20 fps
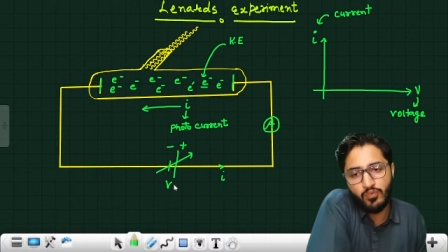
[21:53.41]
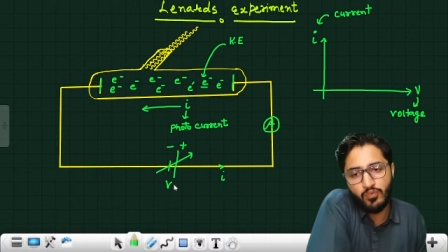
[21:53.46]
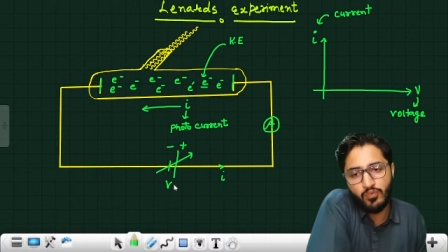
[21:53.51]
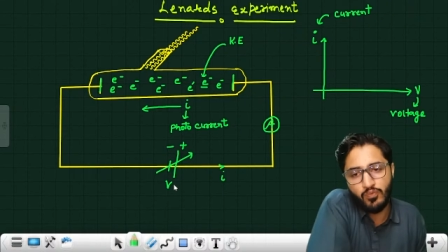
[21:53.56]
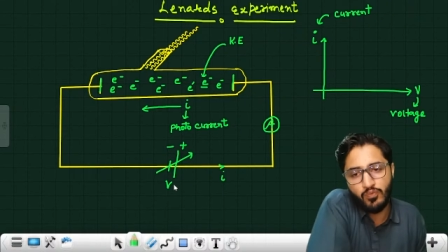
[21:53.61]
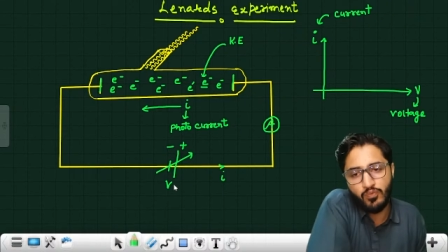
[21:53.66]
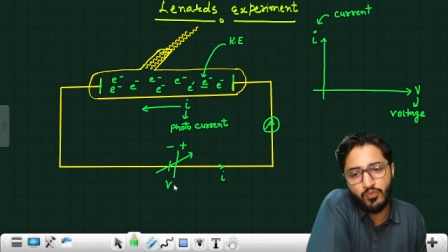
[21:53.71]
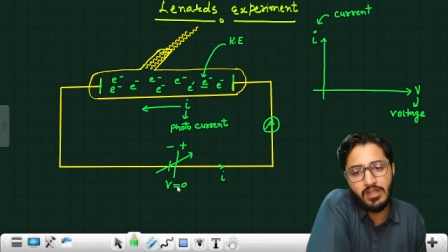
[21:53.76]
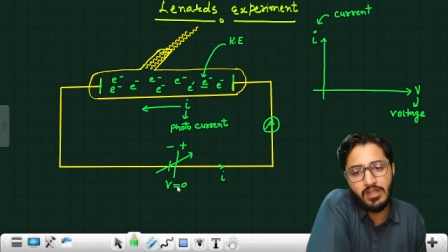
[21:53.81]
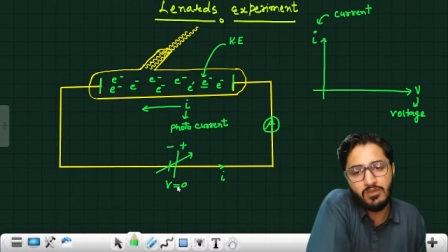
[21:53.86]

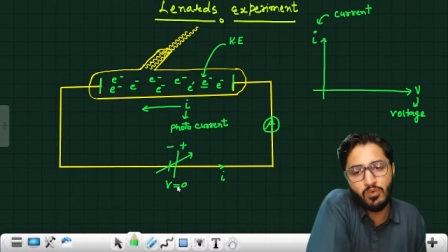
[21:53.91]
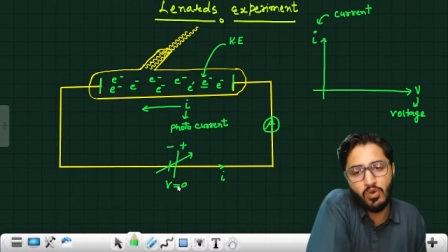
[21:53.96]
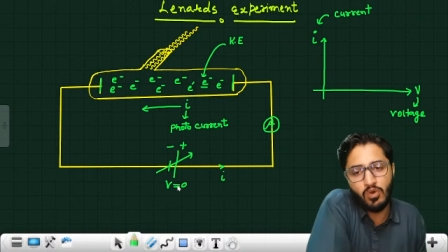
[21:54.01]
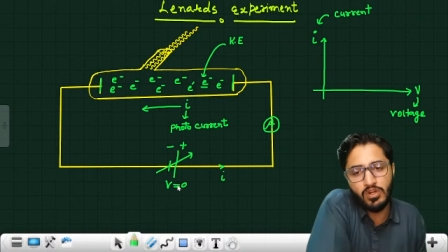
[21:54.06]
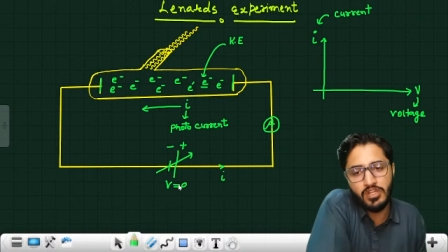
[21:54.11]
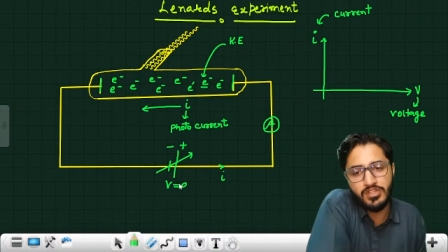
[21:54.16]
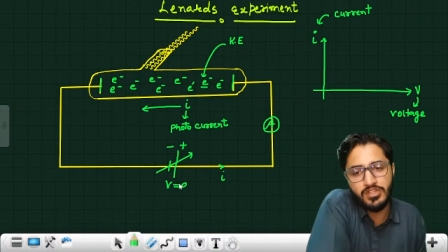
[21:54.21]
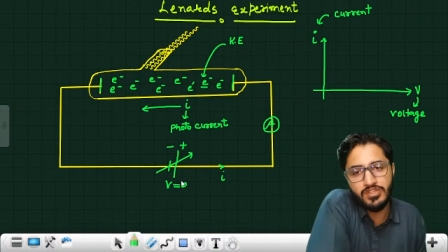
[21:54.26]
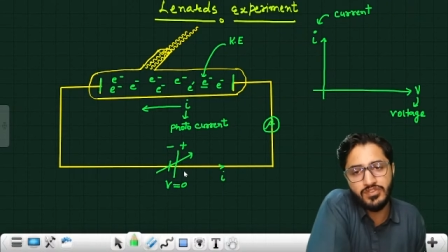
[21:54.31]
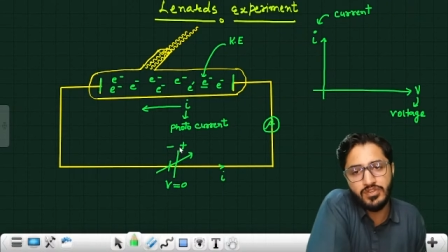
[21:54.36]
when my
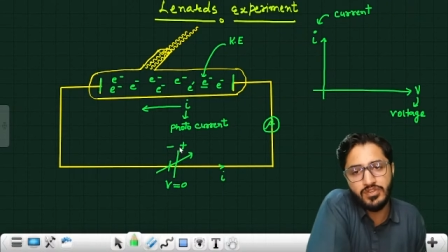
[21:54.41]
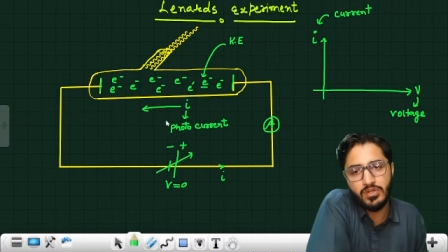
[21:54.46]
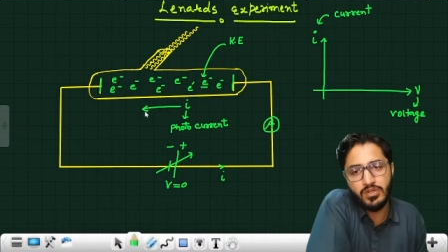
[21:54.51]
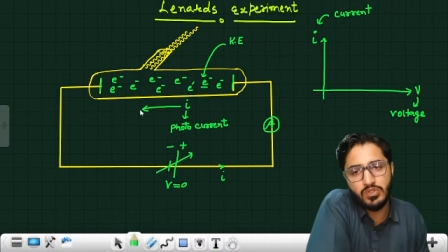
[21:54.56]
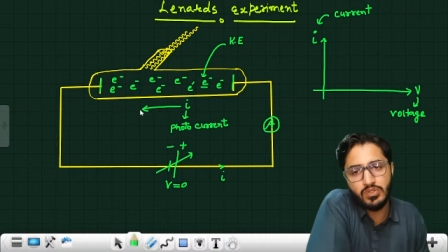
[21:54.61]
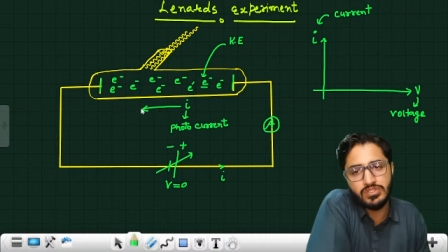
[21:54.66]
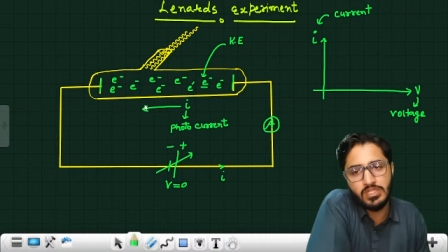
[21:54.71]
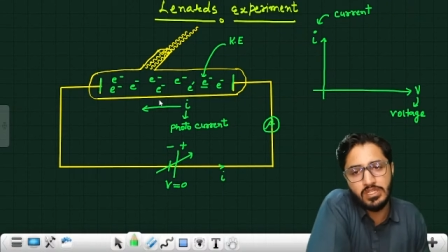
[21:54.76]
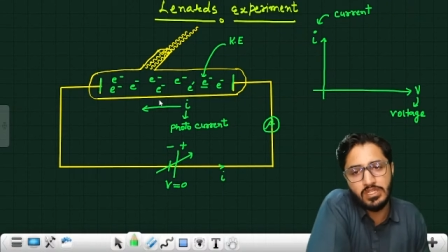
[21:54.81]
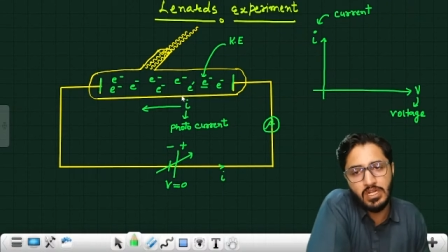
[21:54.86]
voltage is zero,
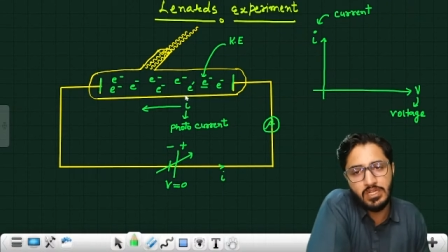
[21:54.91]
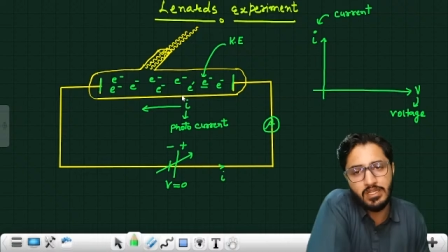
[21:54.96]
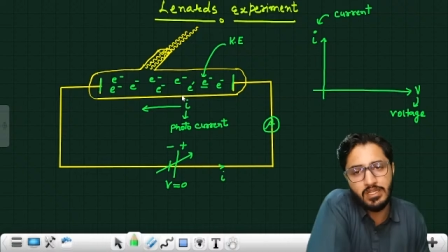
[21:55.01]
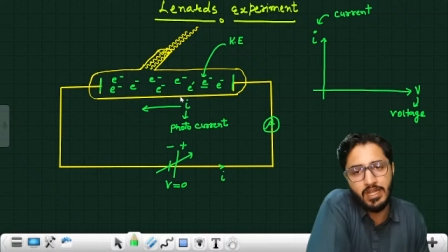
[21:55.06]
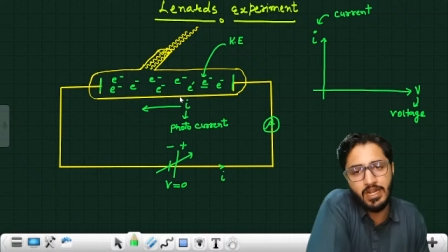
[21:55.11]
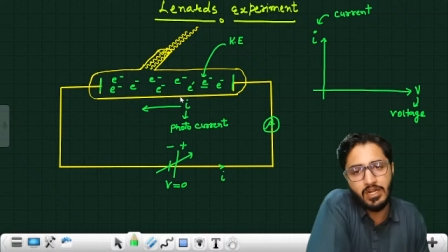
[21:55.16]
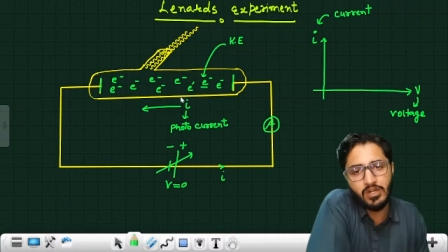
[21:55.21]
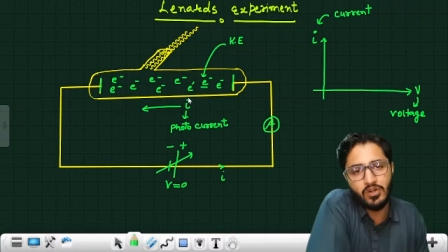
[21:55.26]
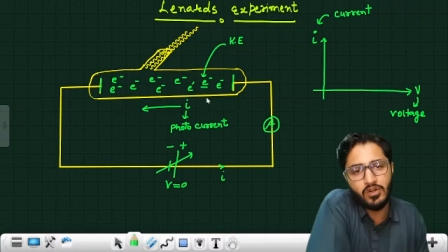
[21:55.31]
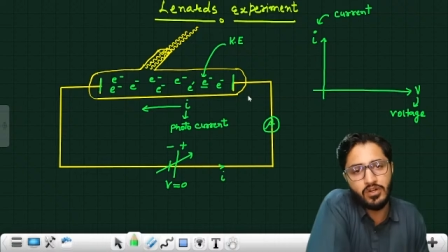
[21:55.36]
still the
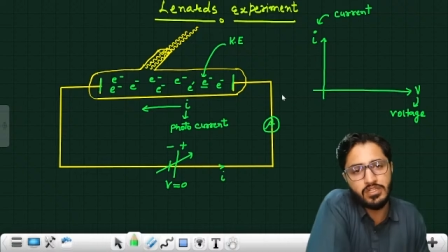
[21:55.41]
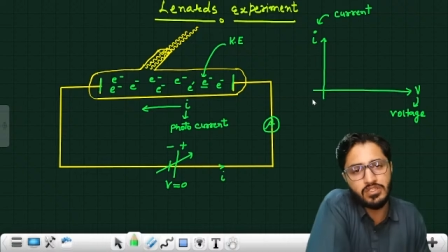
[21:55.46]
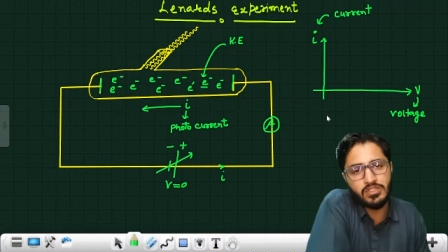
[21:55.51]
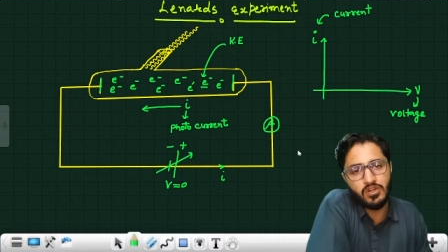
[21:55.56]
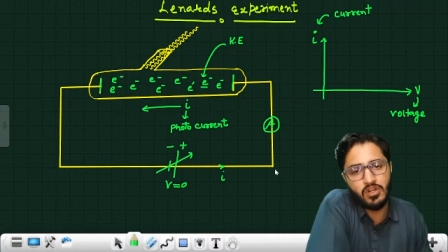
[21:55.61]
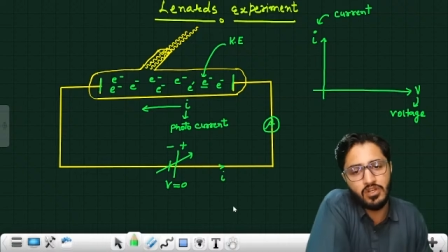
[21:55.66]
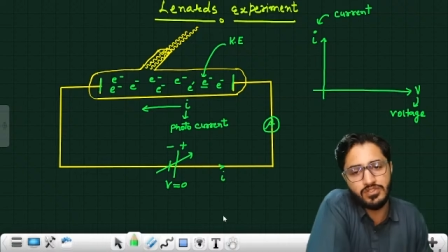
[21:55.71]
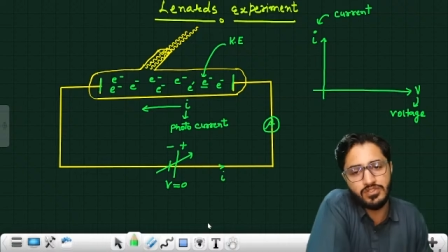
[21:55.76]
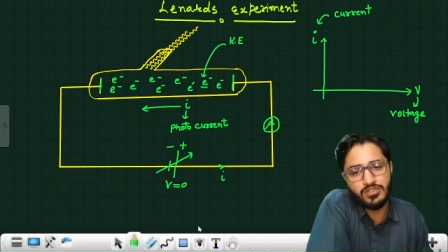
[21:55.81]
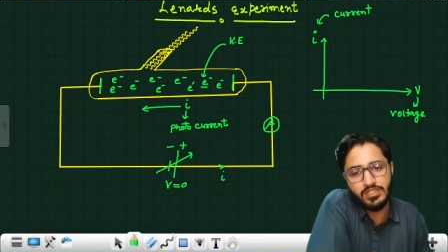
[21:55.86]
electron is
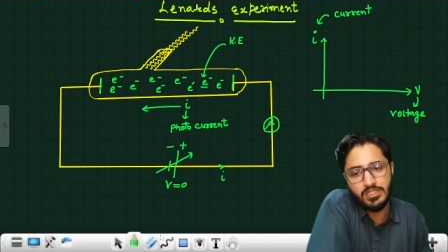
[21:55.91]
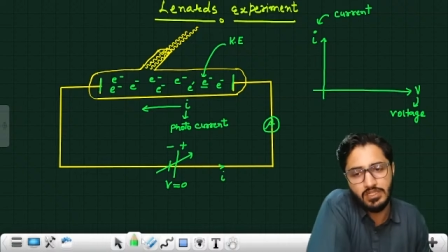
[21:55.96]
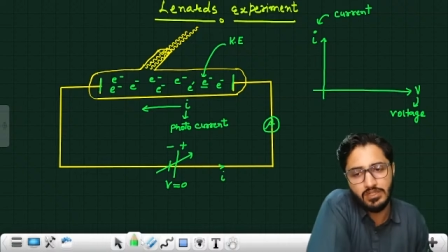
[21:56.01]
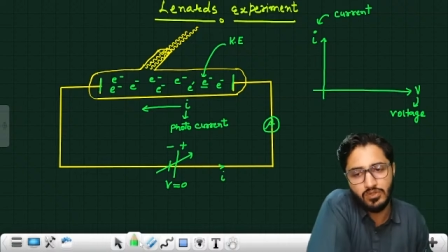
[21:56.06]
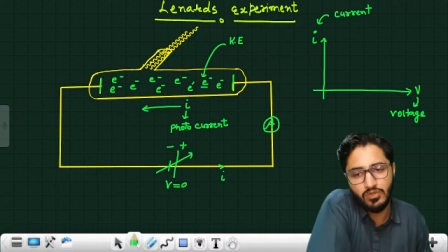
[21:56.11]
crossing.